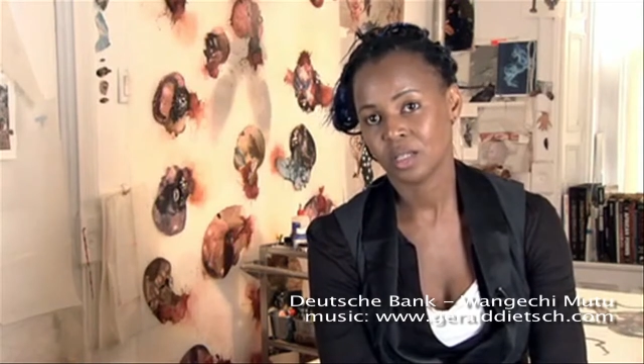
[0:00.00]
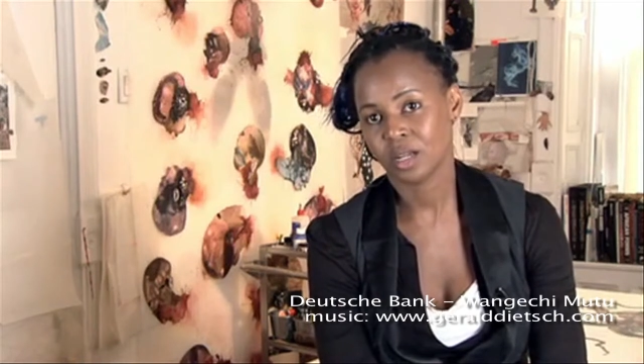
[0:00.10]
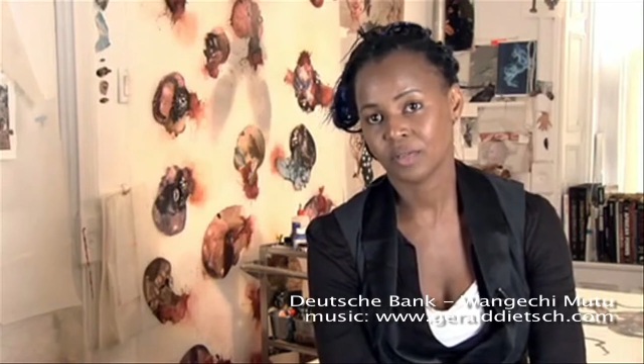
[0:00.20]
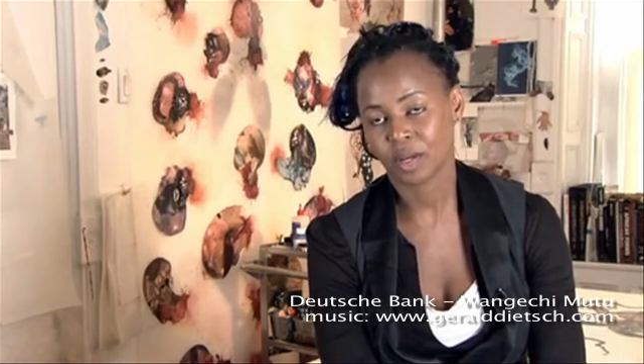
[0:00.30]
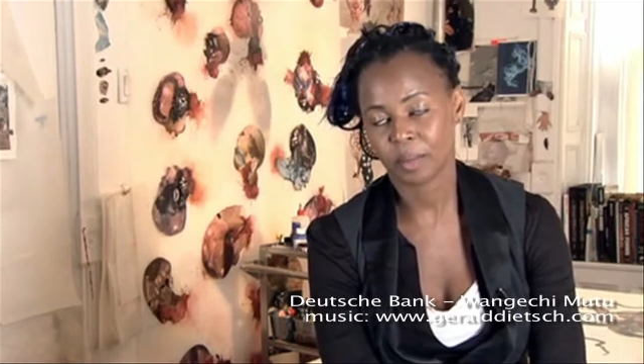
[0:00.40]

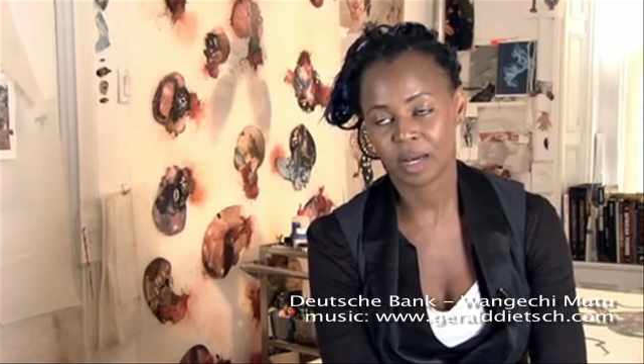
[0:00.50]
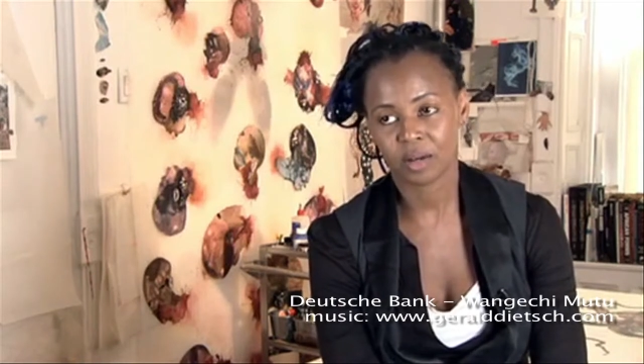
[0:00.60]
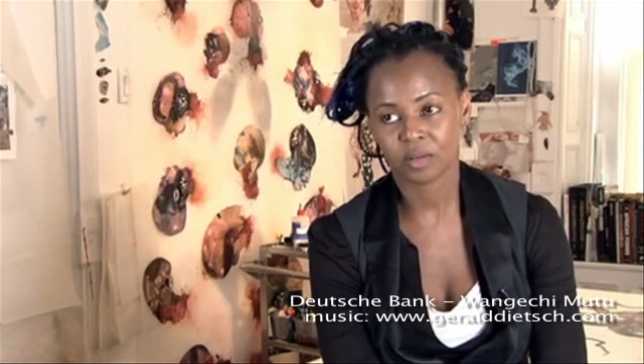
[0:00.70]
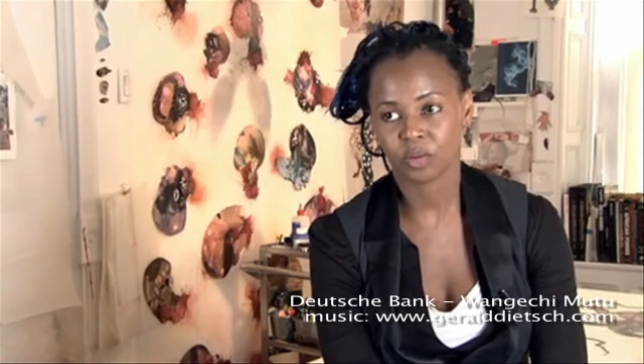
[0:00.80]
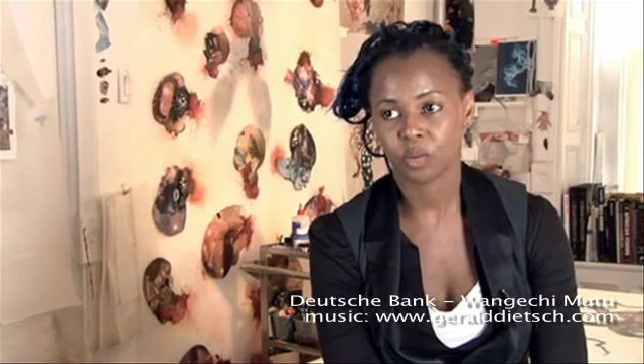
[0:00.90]
that have come
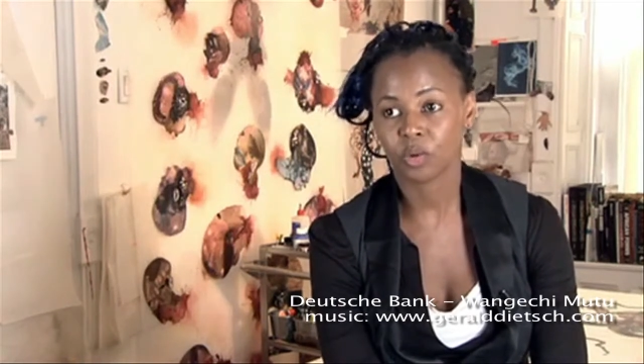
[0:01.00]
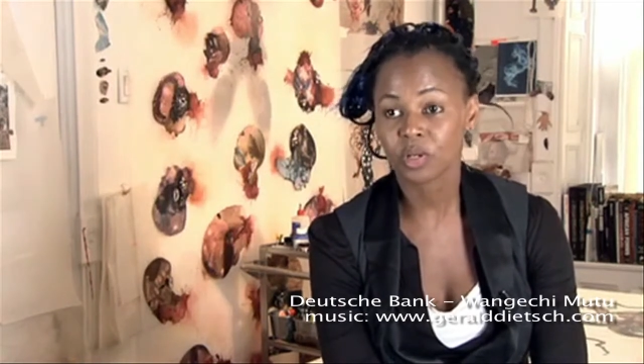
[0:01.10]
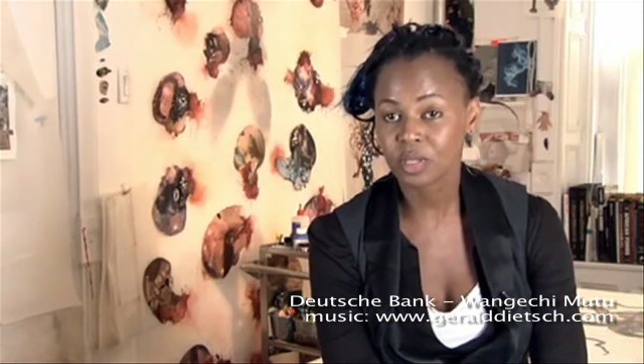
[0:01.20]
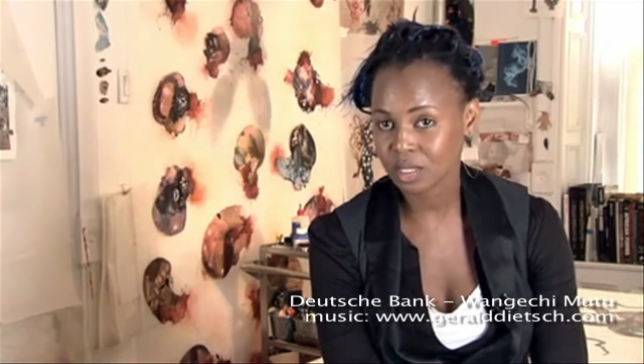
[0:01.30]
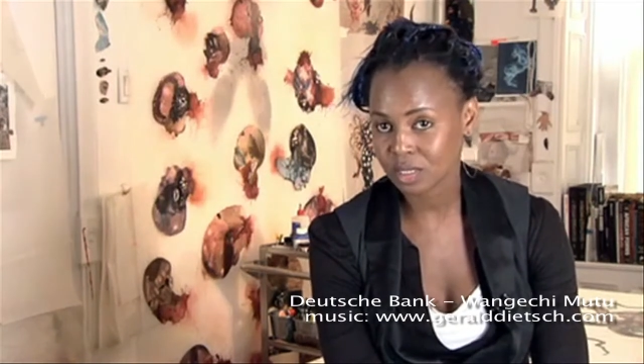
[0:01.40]
out, the
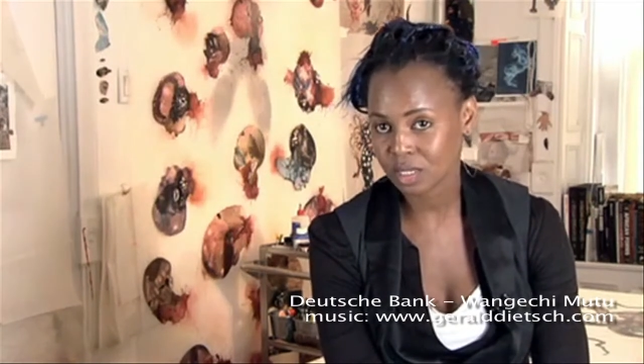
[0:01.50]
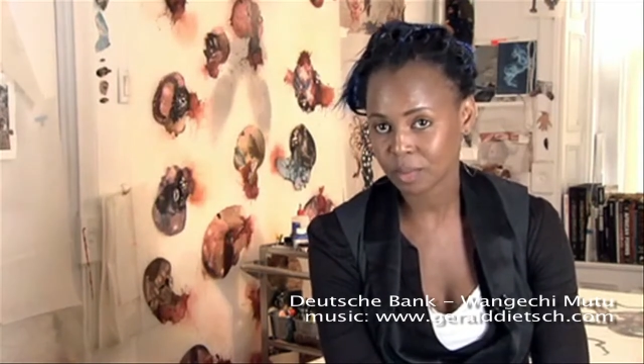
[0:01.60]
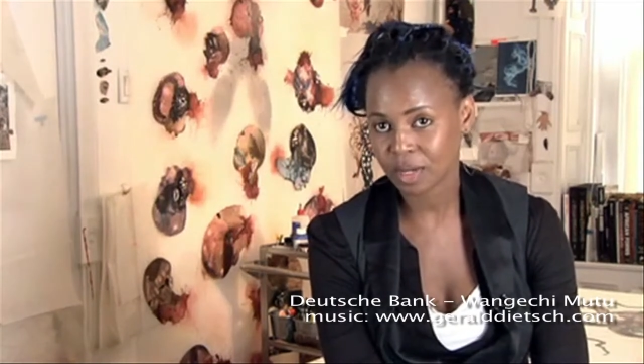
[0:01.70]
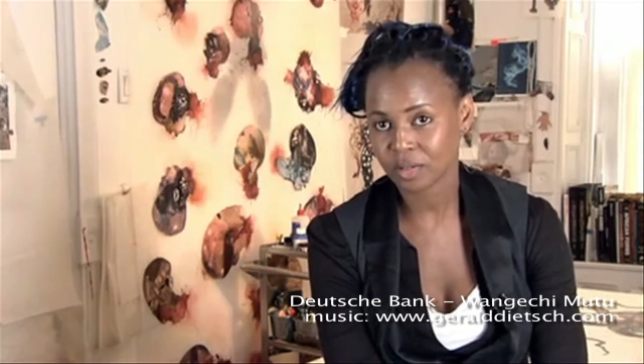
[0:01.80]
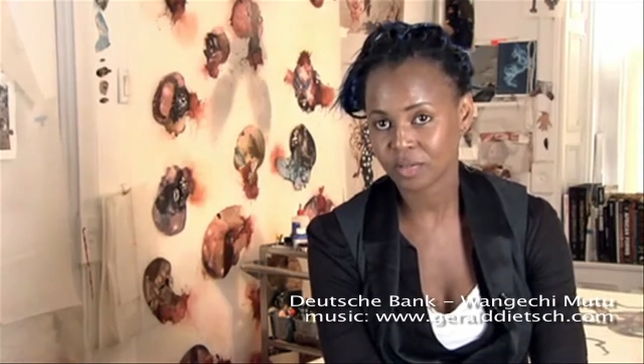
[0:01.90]
work that's
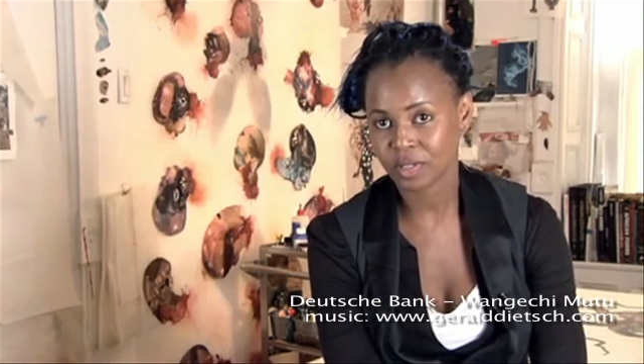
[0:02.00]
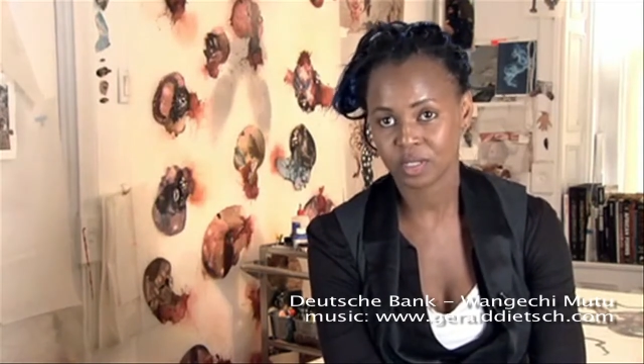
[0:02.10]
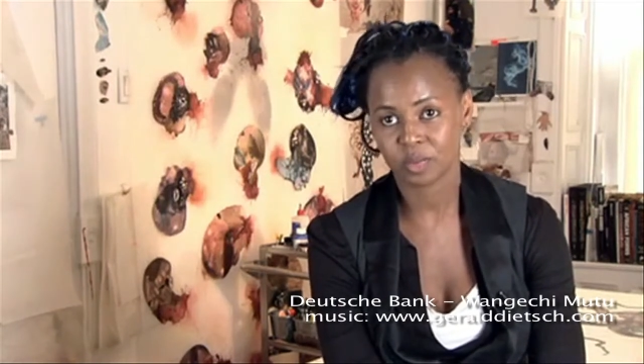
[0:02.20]
come out of it